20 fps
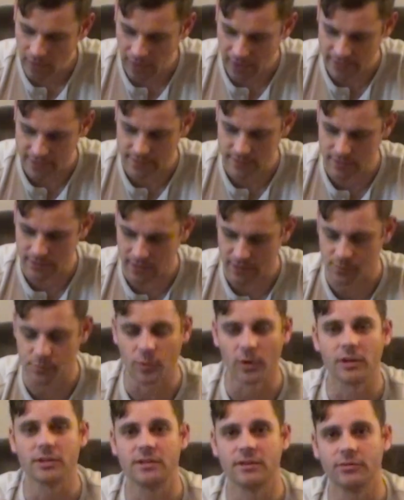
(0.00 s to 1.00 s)

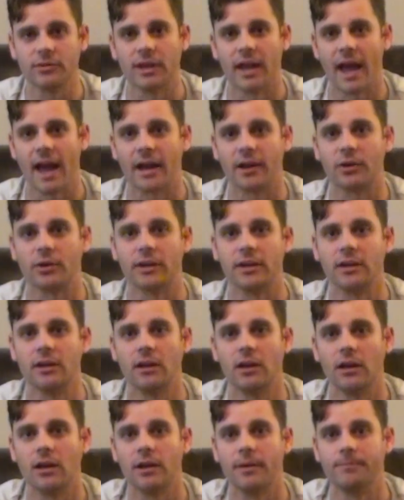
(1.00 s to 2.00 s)
That's relatively accurate.
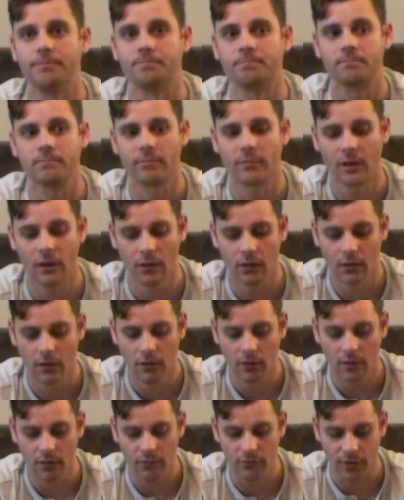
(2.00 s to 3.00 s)

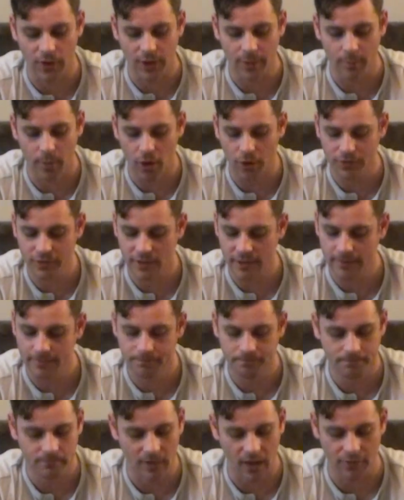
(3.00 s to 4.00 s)
Very
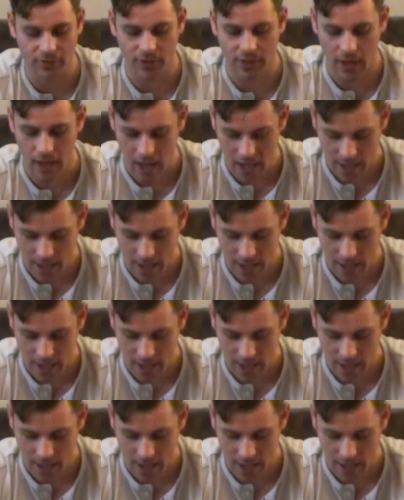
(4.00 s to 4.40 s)
malty, not very